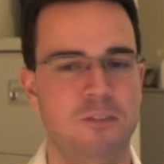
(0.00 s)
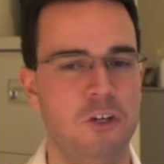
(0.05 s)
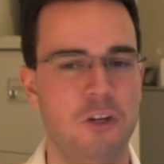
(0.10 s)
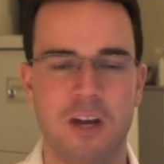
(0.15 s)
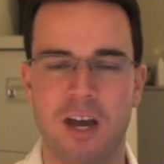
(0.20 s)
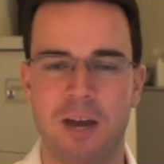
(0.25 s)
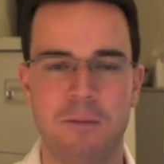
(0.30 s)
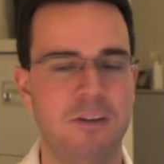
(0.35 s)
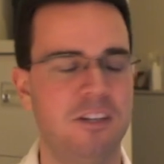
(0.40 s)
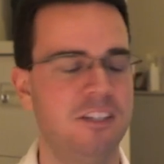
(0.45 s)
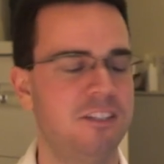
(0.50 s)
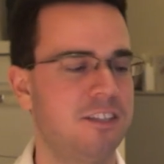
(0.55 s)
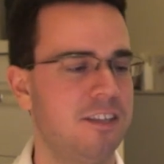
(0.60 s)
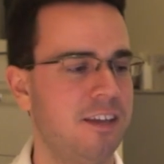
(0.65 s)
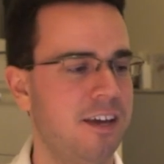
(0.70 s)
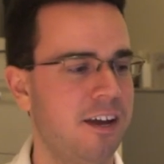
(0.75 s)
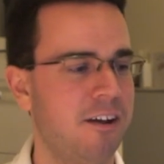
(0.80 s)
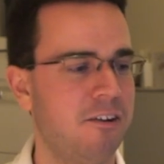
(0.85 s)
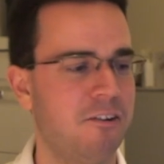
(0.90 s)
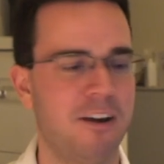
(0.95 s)
you name it, it's
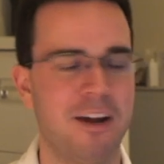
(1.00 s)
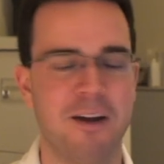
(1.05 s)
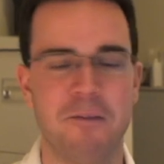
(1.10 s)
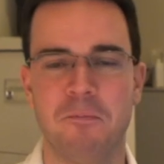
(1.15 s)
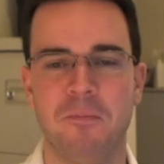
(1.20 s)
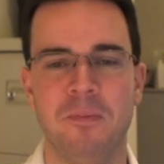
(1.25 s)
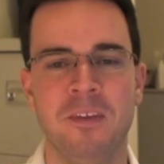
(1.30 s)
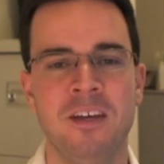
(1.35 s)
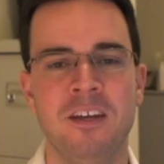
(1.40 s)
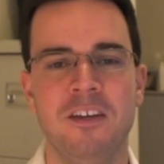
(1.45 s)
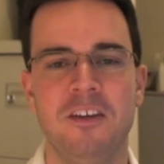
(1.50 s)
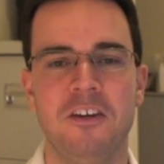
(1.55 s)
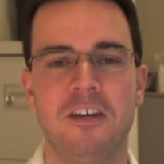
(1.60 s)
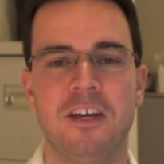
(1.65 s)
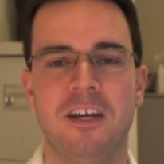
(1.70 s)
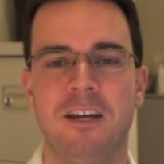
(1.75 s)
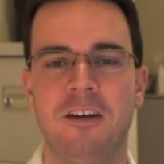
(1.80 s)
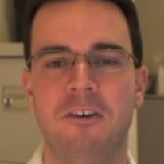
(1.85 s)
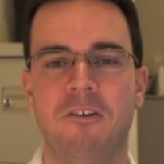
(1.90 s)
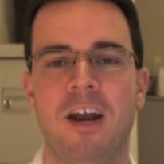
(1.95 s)
there. You
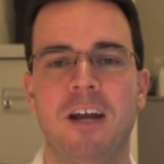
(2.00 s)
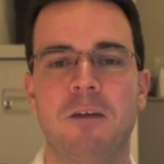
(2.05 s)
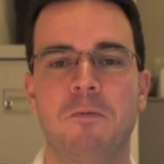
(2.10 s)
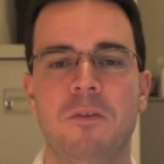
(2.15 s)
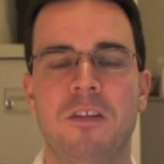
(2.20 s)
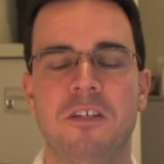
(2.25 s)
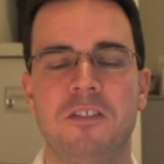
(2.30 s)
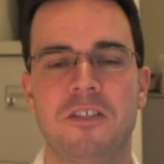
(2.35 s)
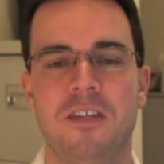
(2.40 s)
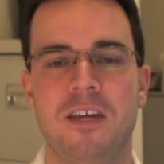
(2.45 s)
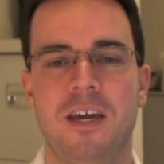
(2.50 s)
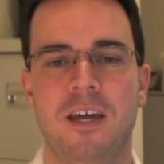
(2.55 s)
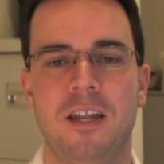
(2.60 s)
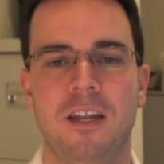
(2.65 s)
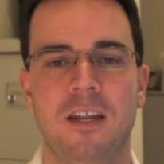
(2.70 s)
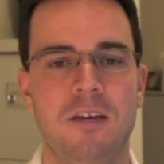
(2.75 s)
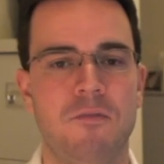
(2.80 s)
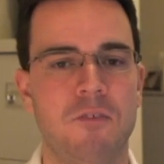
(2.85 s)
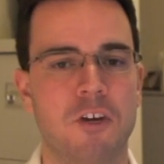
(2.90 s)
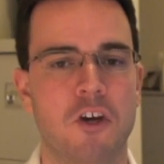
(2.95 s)
can interact with us there,
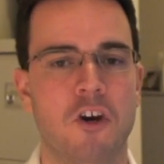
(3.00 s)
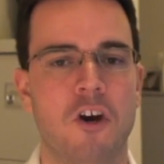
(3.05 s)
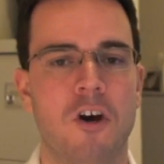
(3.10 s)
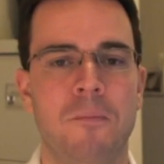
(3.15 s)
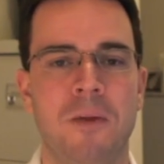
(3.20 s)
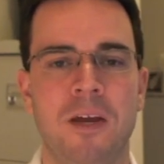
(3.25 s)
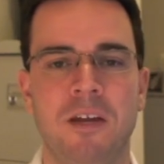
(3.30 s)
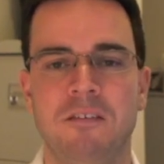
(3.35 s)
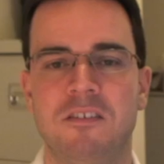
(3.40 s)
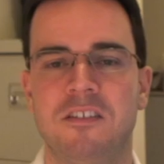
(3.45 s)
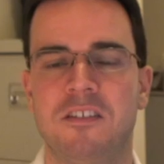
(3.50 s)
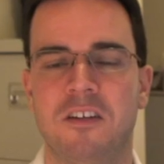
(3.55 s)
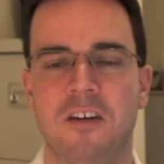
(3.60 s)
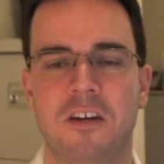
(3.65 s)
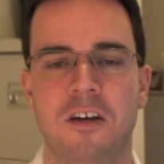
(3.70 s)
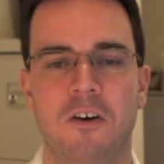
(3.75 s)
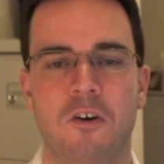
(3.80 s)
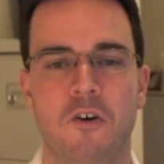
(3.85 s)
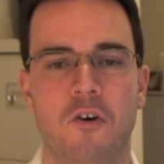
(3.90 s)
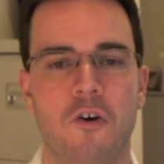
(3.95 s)
leave a comment
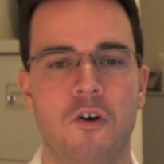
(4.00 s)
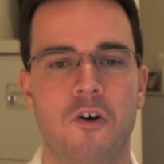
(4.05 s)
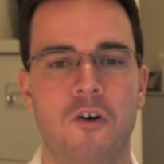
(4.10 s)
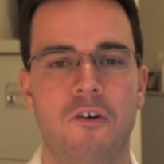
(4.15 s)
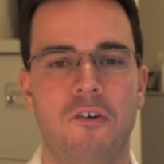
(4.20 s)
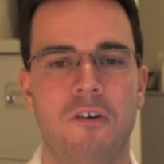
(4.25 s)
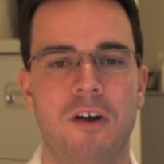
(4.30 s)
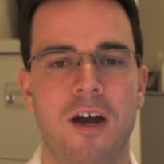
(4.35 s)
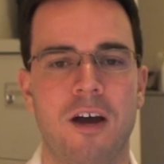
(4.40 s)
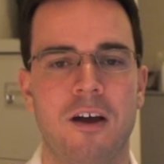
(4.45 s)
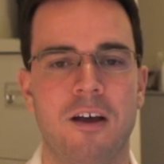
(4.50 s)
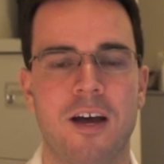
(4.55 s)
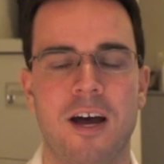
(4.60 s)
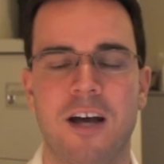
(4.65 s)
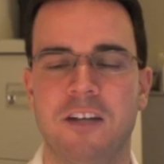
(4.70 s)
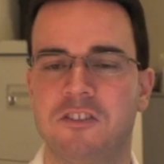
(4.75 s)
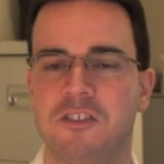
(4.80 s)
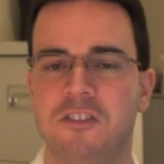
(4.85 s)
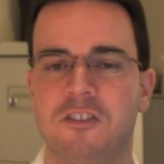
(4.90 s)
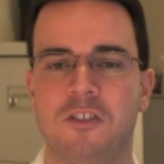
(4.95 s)
or
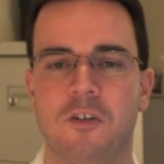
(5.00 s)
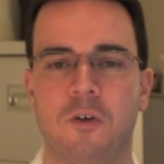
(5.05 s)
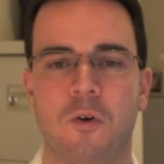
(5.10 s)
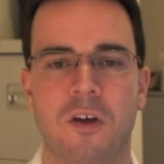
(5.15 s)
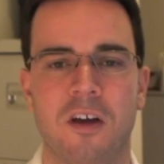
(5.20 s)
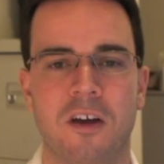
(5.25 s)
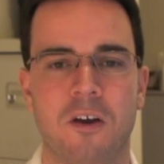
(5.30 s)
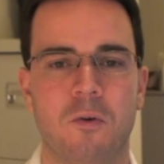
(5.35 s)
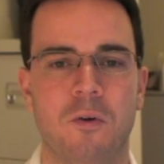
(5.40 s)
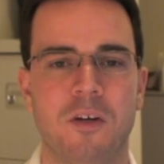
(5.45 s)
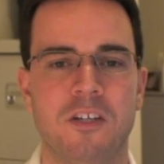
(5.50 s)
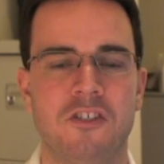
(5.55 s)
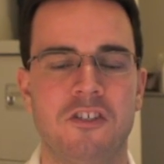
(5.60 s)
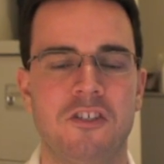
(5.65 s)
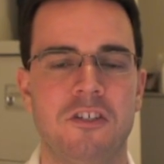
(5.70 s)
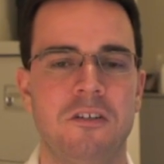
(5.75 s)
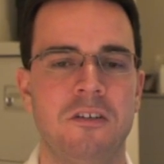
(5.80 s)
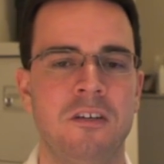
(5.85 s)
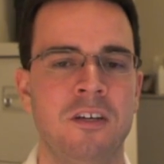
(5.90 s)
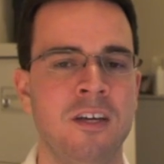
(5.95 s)
ask us a
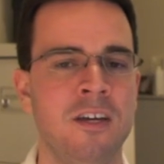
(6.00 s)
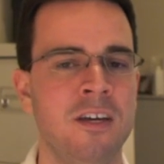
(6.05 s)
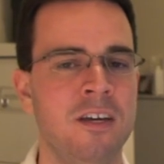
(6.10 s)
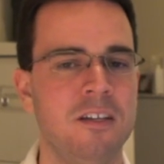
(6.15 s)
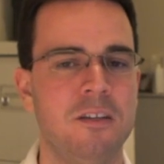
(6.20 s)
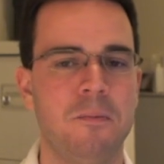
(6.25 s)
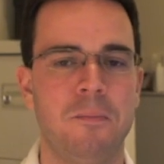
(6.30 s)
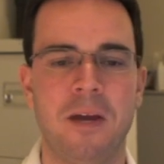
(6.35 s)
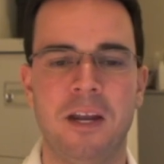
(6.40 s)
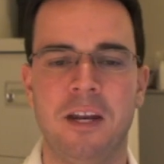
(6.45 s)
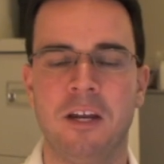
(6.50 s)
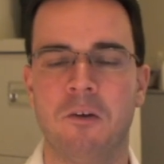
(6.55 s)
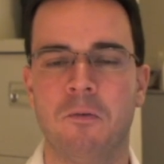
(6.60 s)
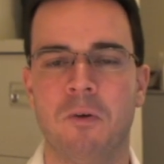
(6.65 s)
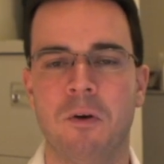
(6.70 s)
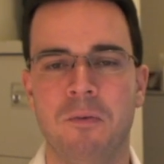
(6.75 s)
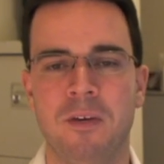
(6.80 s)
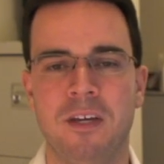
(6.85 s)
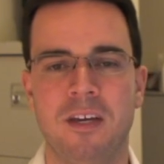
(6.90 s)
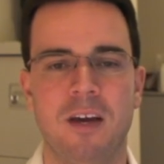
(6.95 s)
question. Depending on
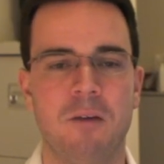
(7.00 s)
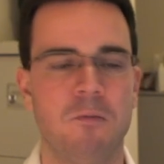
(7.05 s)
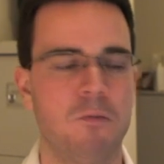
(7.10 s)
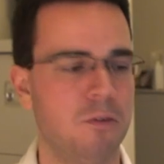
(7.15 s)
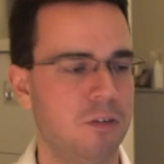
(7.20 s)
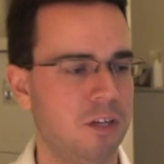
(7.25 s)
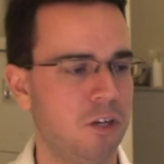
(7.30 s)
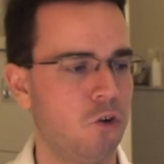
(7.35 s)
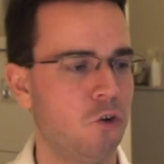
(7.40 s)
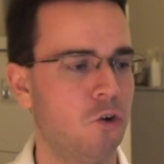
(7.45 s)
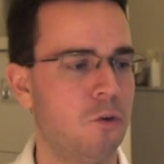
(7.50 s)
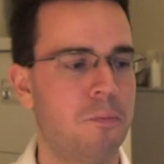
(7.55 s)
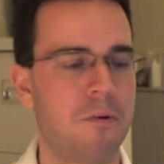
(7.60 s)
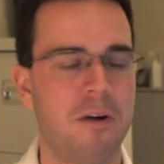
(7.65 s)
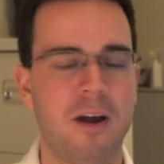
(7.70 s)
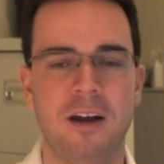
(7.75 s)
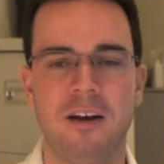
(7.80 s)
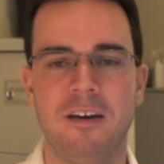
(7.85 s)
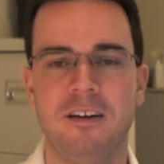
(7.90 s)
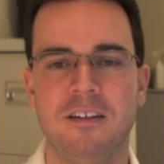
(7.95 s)
what we get, we'll
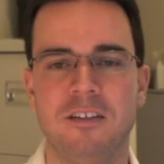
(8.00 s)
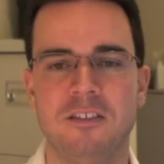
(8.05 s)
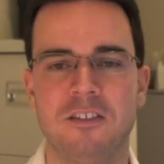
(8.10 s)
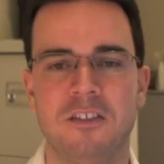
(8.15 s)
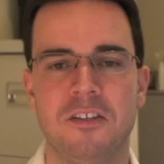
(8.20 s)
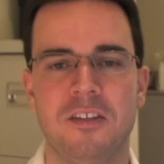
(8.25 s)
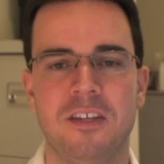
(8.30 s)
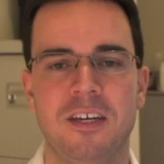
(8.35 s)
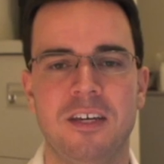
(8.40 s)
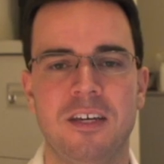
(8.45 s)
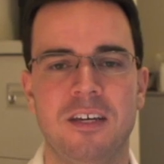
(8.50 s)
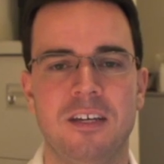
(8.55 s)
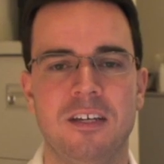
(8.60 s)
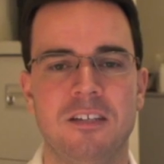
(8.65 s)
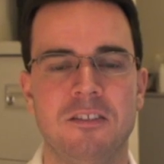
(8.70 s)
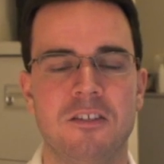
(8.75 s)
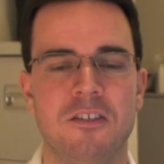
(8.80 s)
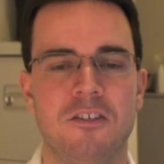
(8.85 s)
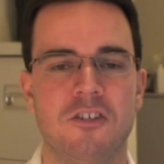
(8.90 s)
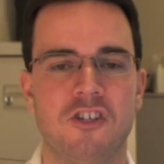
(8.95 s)
incorporate it into
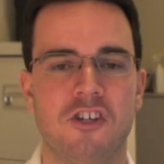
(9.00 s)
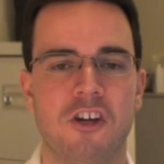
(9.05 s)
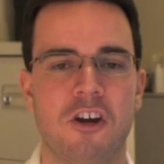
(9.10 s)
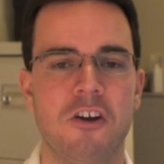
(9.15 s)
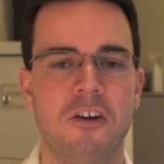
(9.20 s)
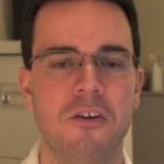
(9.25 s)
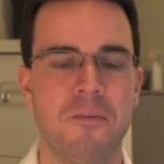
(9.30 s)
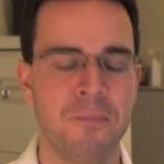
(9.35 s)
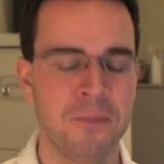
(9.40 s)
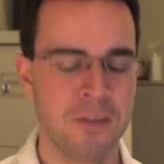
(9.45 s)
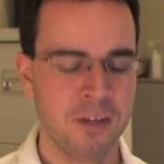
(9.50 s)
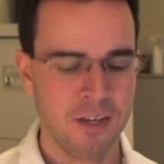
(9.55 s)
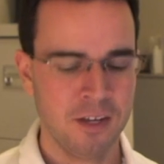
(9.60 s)
the show.